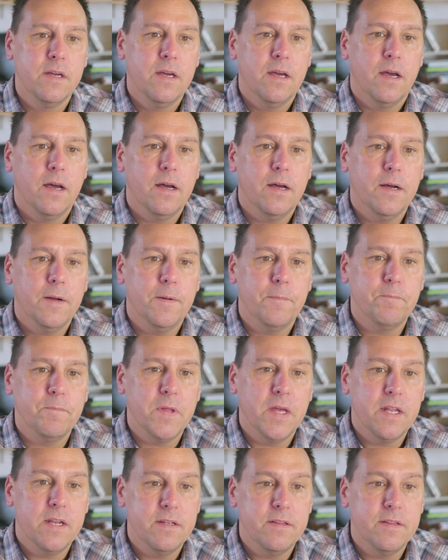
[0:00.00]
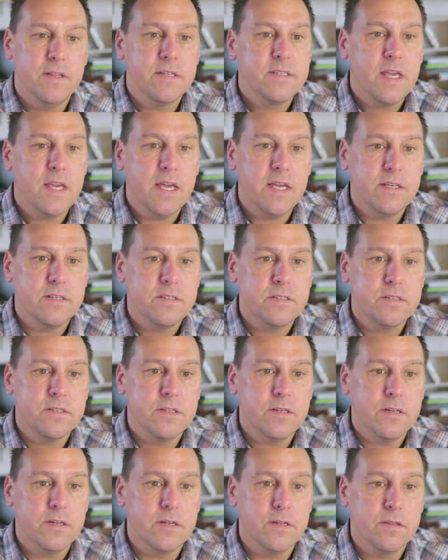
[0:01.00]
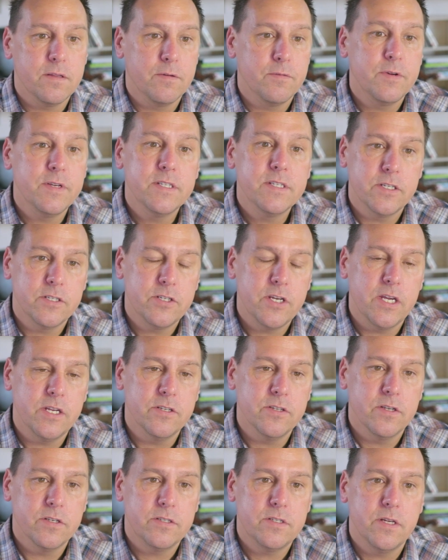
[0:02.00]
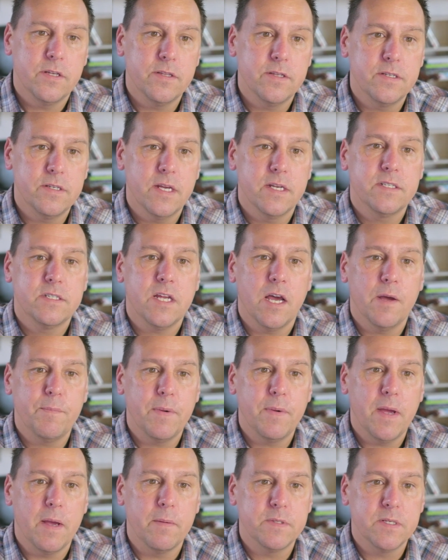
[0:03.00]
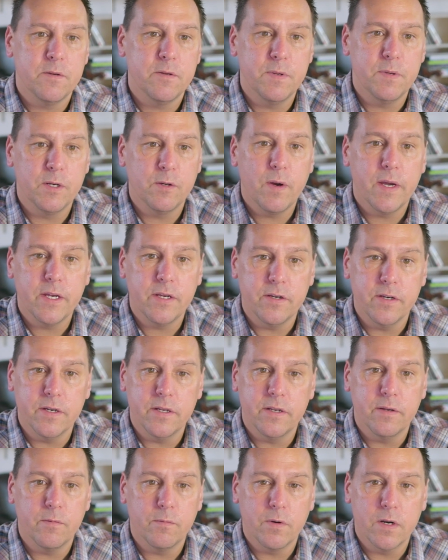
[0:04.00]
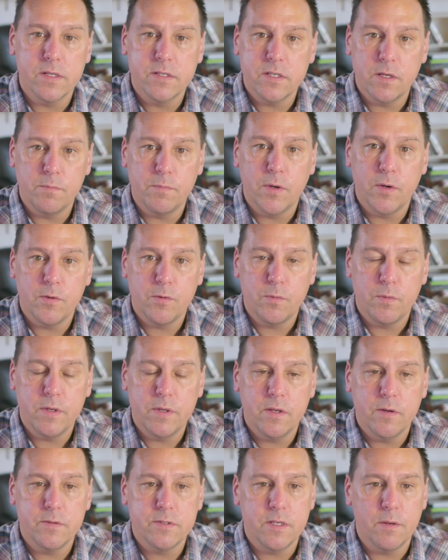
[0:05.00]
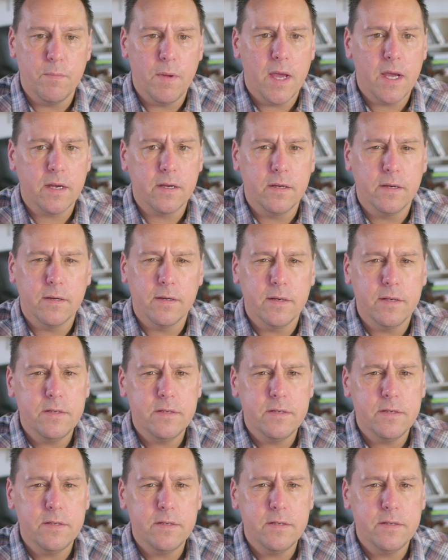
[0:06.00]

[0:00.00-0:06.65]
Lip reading: And in this case, the recent changes to the desktop apps have been quite good. It runs on both Windows and Mac.